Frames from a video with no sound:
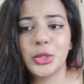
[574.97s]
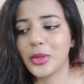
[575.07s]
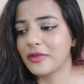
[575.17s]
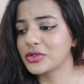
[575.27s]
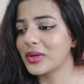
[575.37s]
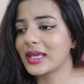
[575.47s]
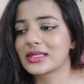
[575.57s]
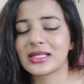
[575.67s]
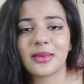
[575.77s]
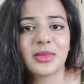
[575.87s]
You have to
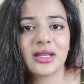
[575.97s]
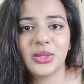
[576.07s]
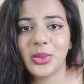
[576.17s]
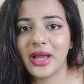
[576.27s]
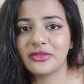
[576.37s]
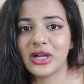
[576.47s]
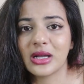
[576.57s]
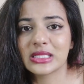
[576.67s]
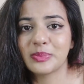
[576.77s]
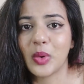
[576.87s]
accept that you have
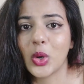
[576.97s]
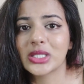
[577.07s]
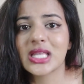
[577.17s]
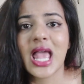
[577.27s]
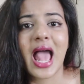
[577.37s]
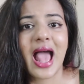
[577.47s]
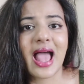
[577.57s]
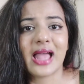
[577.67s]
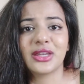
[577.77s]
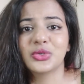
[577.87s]
dark spots,
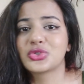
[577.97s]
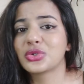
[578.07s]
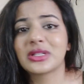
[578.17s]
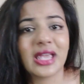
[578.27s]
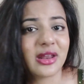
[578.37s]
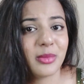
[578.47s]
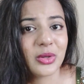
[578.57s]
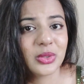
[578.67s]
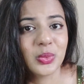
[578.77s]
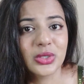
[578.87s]
and you shouldn't care
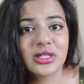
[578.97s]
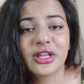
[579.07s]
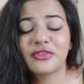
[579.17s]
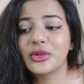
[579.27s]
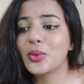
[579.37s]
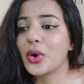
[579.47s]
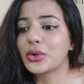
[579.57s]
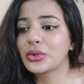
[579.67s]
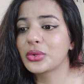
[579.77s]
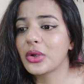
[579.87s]
about the world. If you
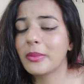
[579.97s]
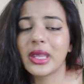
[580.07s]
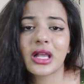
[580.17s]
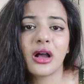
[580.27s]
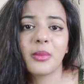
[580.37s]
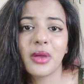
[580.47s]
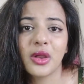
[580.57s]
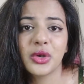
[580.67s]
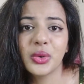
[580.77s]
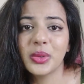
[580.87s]
want to do your makeup,
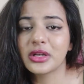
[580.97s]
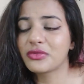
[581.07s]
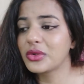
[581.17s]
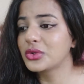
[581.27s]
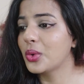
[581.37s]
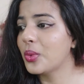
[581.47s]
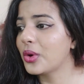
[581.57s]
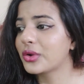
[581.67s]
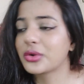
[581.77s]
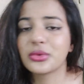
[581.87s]
do it. If you don't
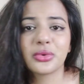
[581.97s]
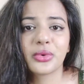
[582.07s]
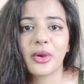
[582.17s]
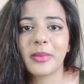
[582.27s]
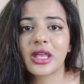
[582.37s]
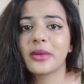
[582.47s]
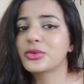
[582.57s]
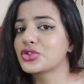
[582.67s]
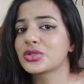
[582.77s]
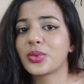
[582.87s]
want to do your makeup,
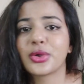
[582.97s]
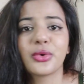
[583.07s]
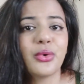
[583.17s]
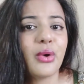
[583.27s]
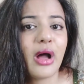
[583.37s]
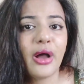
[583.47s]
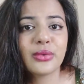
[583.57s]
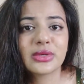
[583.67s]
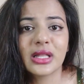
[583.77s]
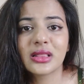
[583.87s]
you just want to go
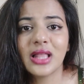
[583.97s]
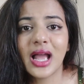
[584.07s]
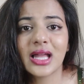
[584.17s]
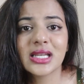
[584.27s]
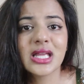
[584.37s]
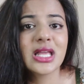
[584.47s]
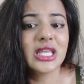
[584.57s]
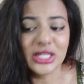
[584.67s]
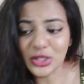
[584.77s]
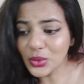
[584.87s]
out like that,
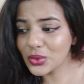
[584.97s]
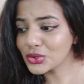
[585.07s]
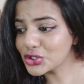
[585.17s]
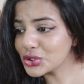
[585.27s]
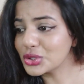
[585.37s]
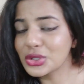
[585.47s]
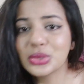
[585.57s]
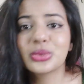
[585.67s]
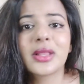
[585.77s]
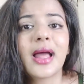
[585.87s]
you should
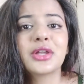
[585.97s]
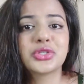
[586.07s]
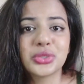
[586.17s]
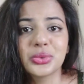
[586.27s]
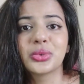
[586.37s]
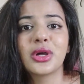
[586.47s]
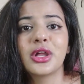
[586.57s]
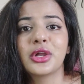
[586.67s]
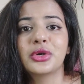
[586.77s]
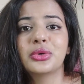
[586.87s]
do that too.
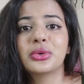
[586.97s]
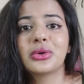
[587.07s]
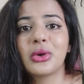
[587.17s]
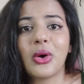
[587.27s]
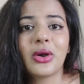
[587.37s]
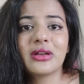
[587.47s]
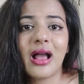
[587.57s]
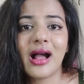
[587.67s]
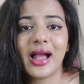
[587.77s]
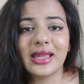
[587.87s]
Do not
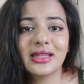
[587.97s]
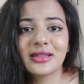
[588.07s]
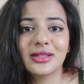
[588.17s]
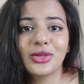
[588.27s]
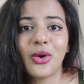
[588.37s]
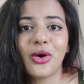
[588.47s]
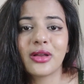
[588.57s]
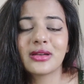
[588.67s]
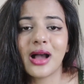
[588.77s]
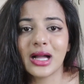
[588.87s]
hide
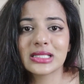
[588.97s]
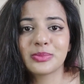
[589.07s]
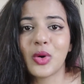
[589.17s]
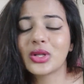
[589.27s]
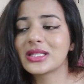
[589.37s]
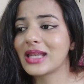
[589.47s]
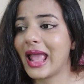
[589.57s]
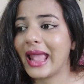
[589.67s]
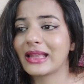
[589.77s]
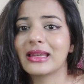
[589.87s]
your dark spots and
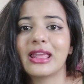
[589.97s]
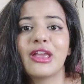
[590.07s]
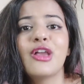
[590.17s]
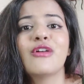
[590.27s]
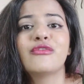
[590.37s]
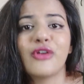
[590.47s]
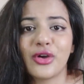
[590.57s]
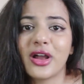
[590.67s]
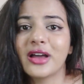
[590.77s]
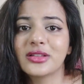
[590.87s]
acne
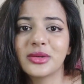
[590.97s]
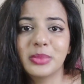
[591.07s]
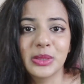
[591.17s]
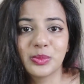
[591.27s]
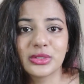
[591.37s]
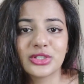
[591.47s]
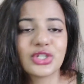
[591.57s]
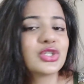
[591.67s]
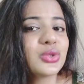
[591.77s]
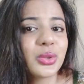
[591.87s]
for other people.
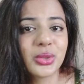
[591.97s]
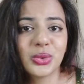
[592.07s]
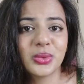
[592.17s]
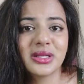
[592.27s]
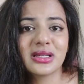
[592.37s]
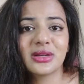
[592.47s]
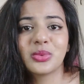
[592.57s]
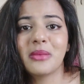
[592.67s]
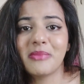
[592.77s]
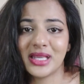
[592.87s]
Just don't do it. It
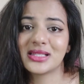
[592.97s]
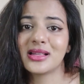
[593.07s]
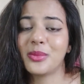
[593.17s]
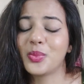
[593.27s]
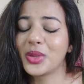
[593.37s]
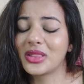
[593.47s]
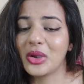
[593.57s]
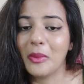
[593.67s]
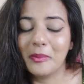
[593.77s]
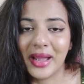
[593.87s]
will mess up with
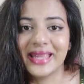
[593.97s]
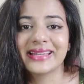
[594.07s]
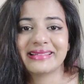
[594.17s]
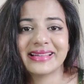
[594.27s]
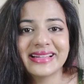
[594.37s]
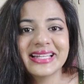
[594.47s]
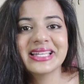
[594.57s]
your mind.